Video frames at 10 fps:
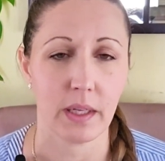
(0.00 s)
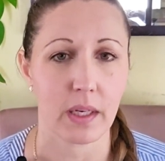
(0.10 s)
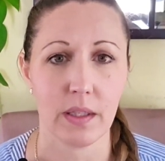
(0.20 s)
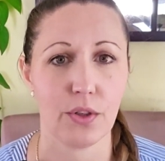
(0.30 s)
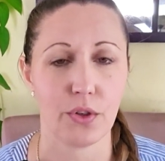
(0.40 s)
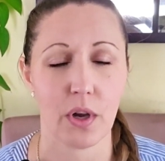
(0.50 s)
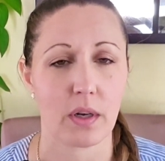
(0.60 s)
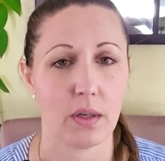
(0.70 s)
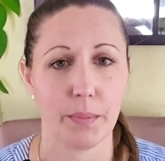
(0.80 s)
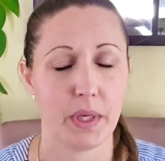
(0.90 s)
Like, you're
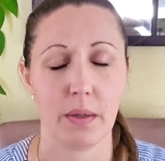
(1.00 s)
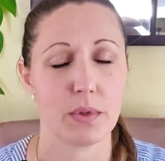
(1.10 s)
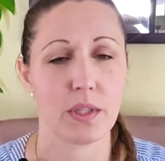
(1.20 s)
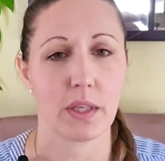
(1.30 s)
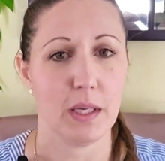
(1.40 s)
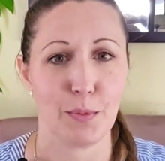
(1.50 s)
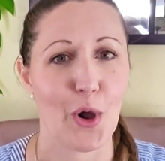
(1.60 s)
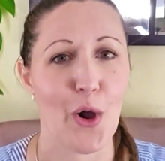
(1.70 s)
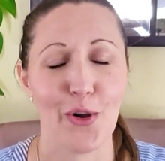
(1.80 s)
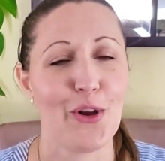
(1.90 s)
not going to be able to keep
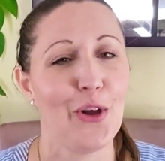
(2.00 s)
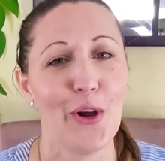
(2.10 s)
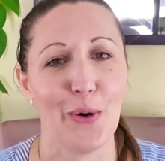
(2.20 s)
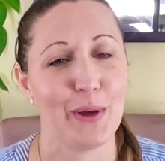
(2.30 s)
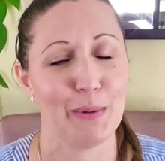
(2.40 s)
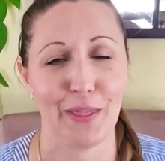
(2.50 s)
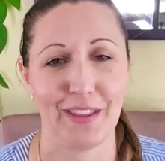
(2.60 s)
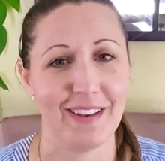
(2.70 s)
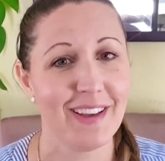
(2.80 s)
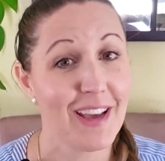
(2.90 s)
go- going with
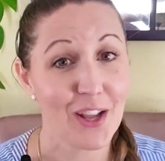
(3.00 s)
it.